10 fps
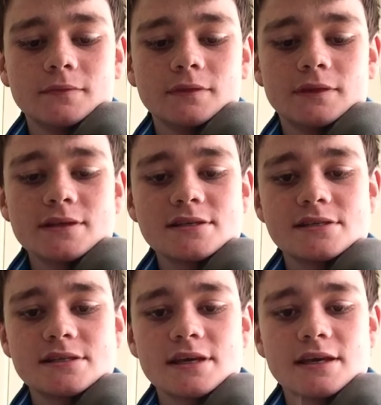
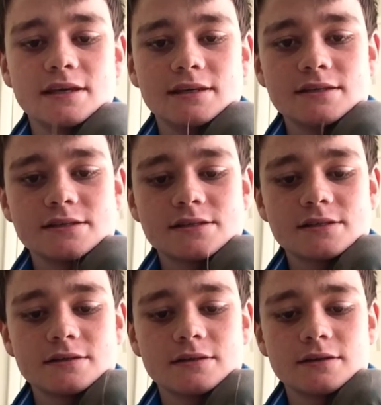This
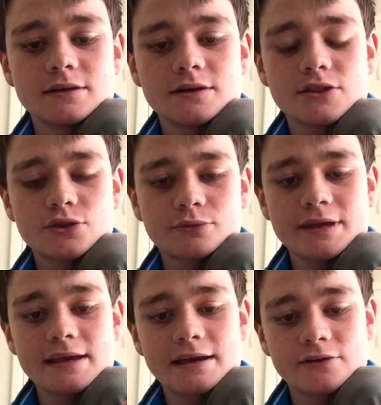is
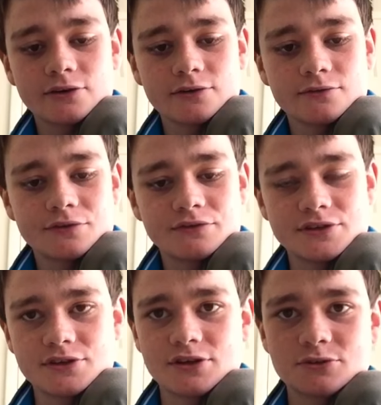350
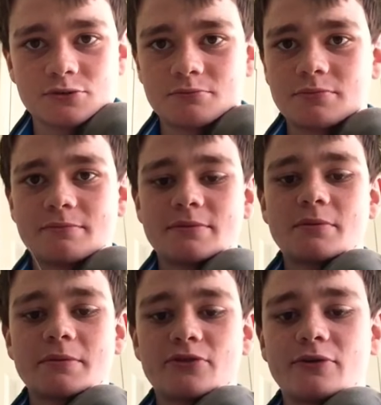turns. It's
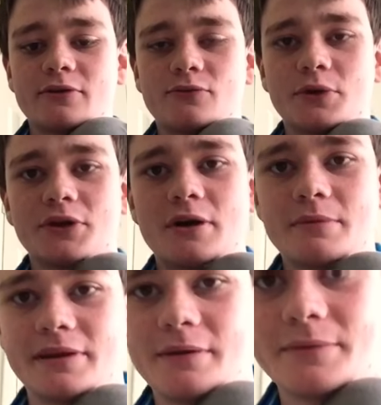probably 349
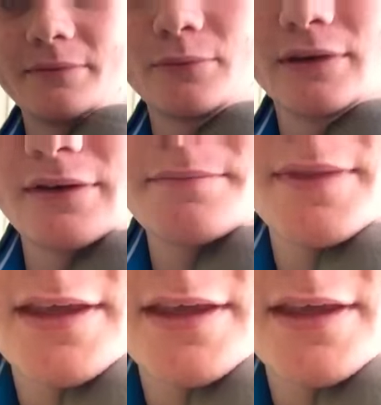by now, but whatever.